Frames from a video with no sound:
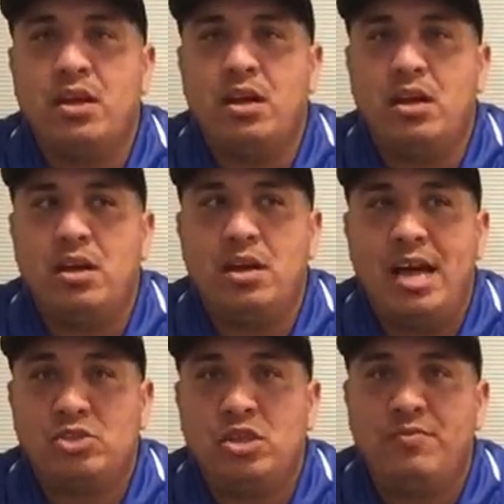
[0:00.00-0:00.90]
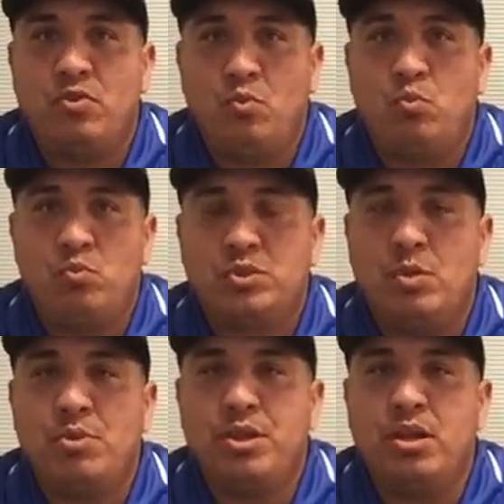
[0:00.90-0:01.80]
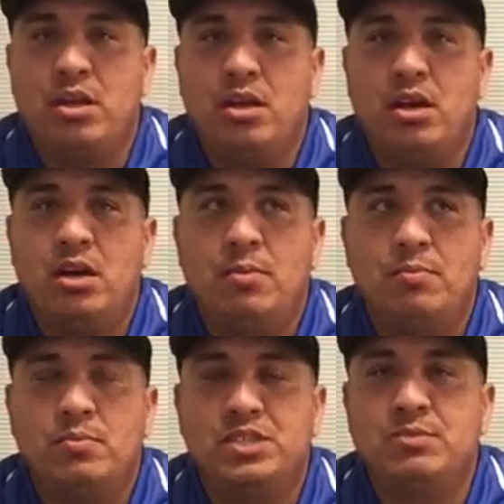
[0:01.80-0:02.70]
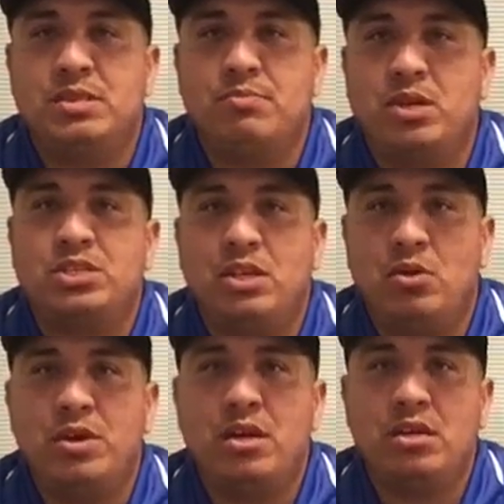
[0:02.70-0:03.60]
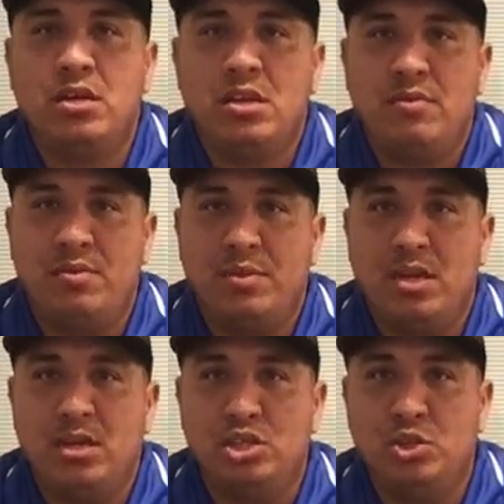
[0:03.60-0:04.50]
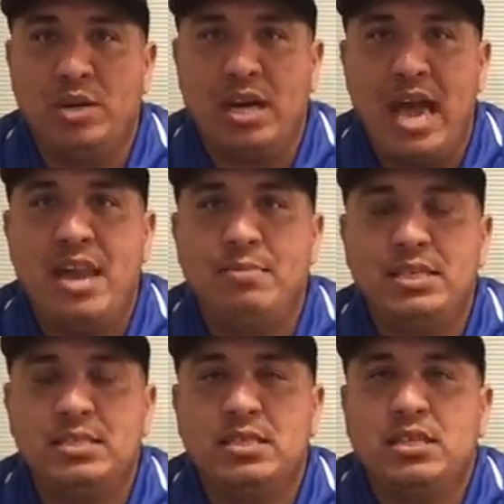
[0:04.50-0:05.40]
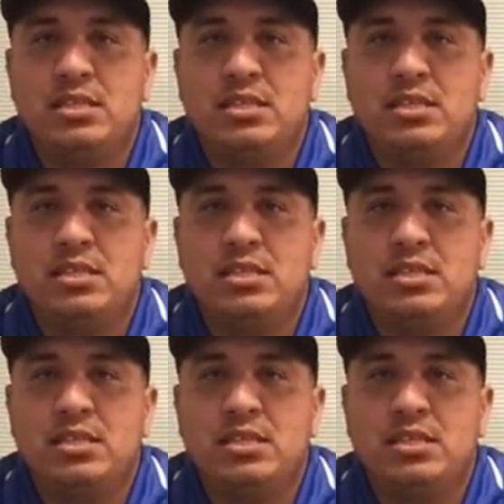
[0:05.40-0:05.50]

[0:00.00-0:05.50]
actually for some of the teams in Barcelona from the youth academies,